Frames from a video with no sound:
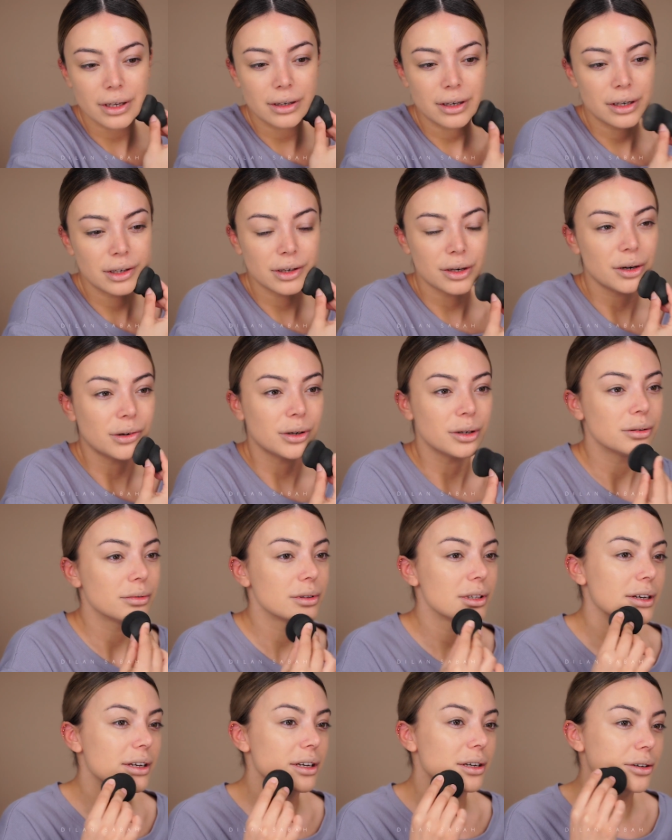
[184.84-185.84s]
I don't know,
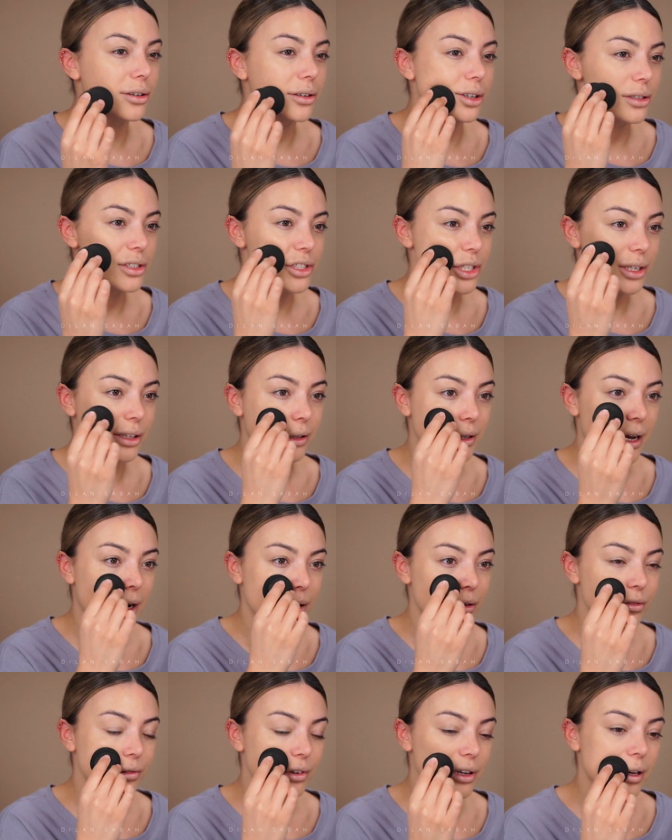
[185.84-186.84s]
like a good chilled
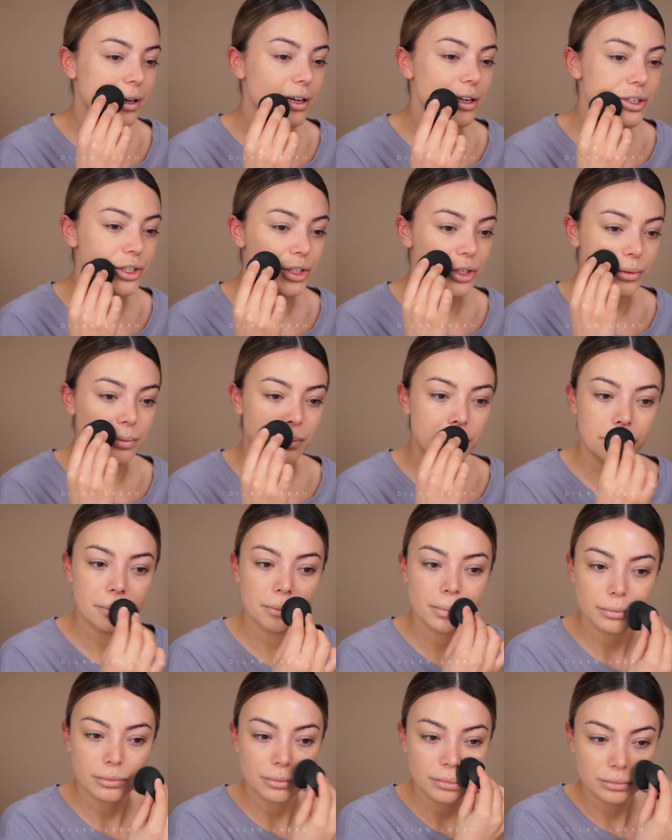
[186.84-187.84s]
out vacation.
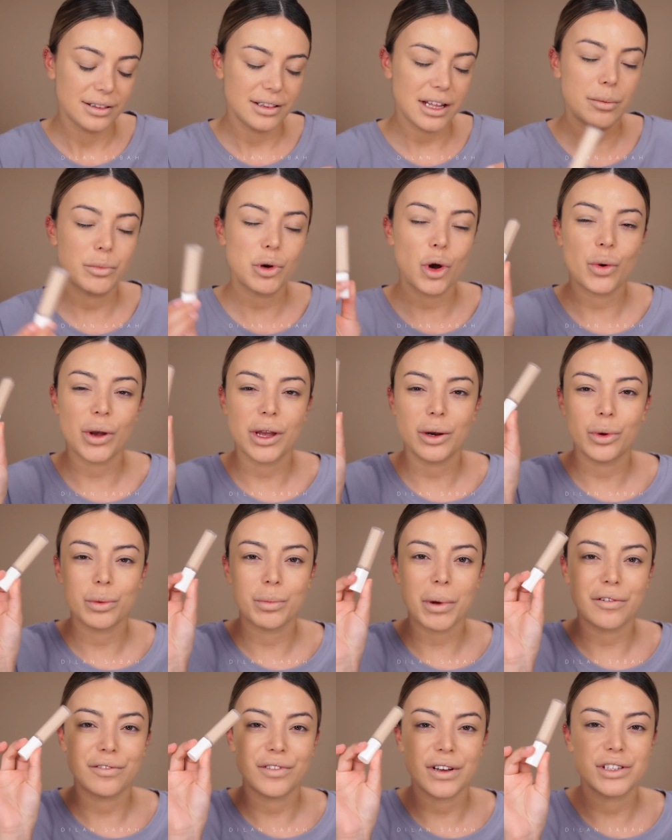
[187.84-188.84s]
Now I'm going in with
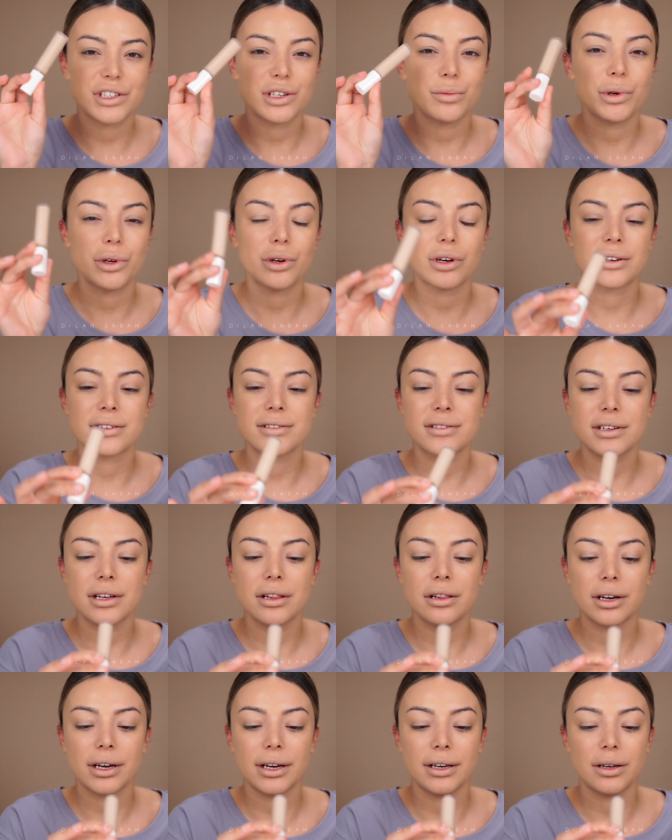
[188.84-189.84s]
my Fenty Beauty
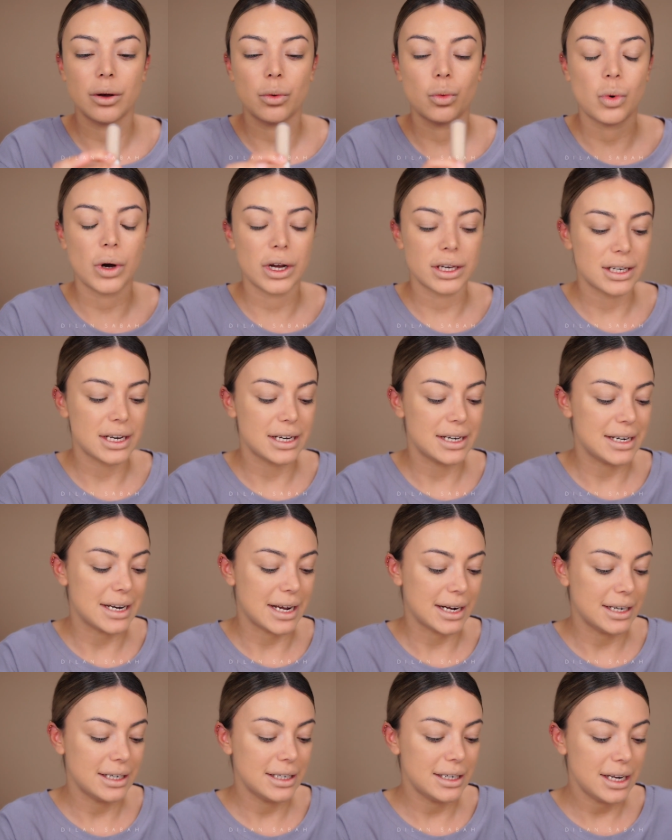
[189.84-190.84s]
Concealer in
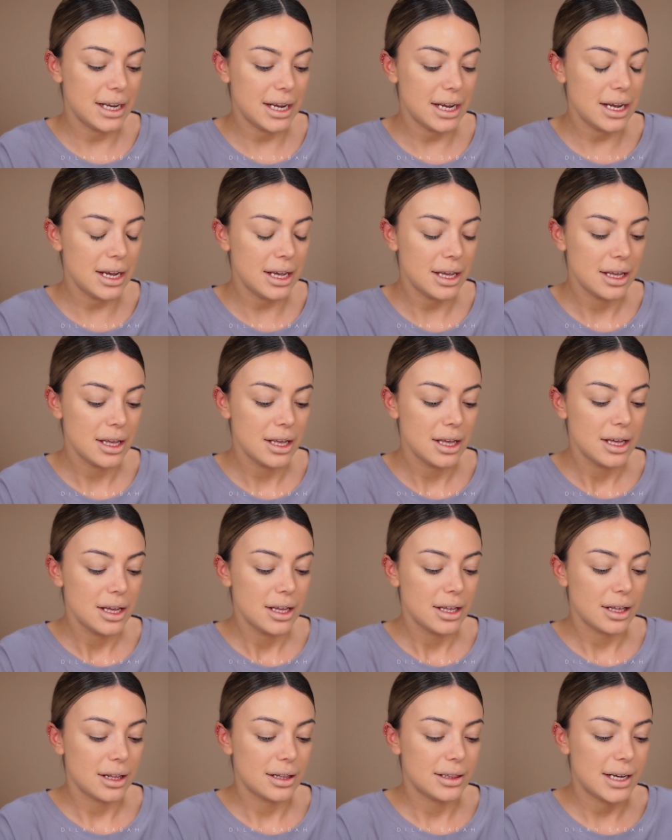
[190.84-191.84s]
190.
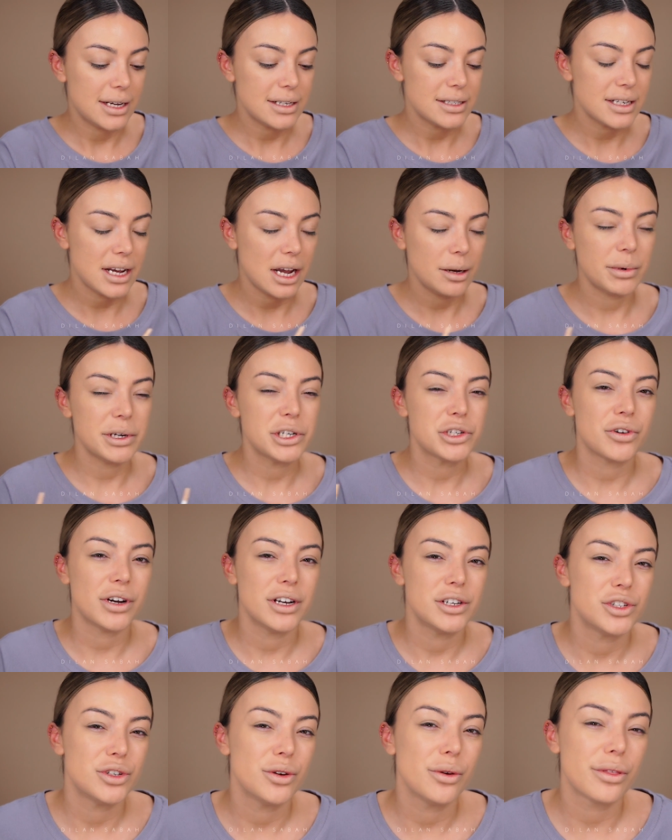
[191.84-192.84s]
Last time I
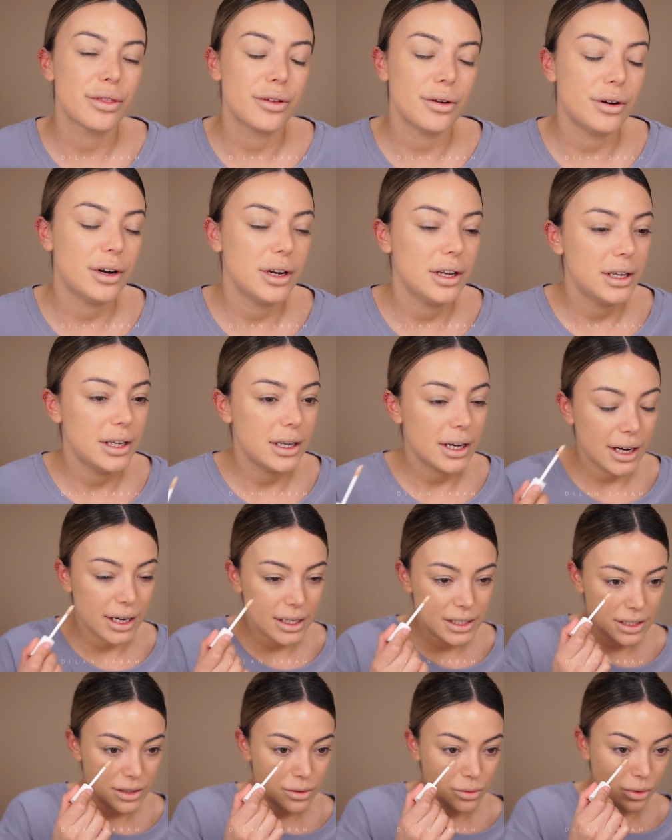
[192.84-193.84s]
tried 230.
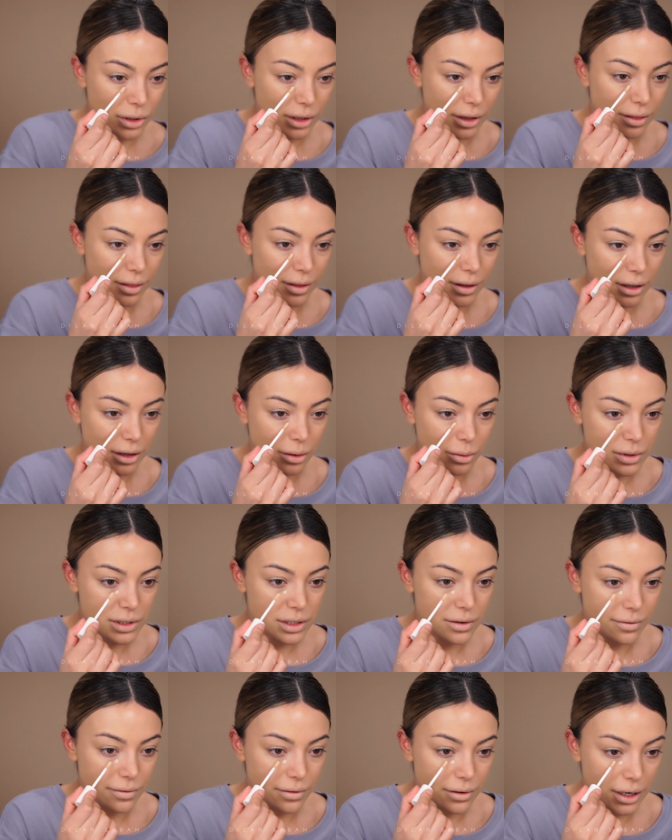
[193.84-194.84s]
I didn't really think it was
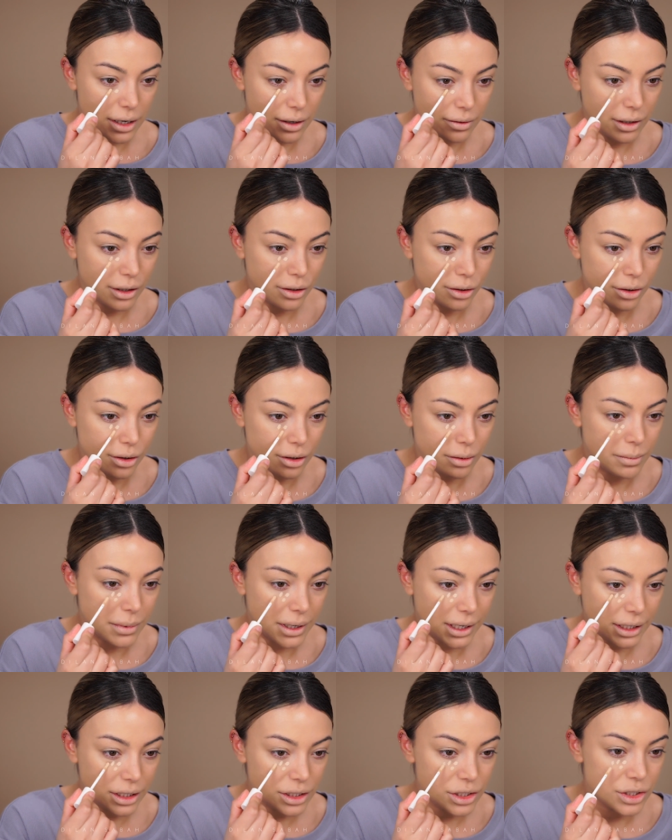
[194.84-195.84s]
a very good
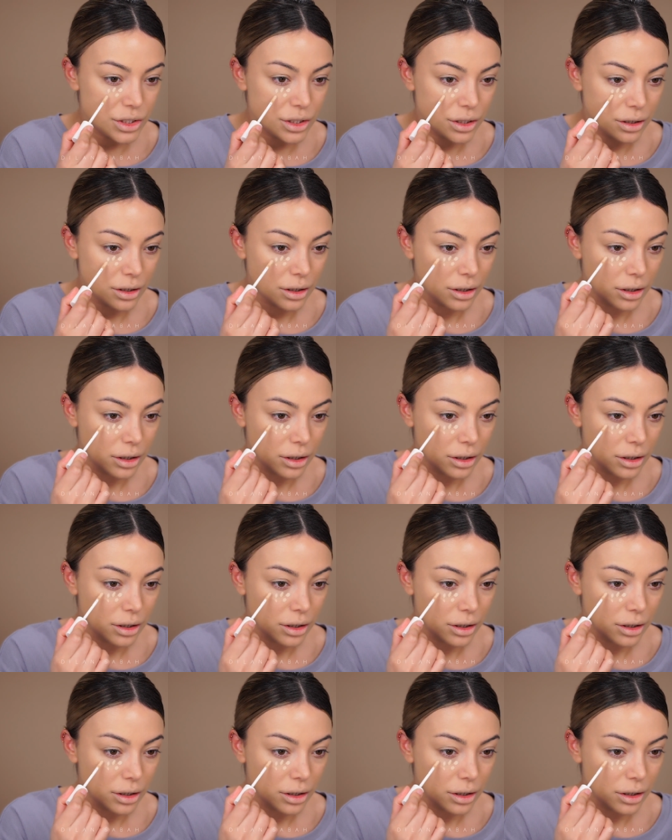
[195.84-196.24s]
match.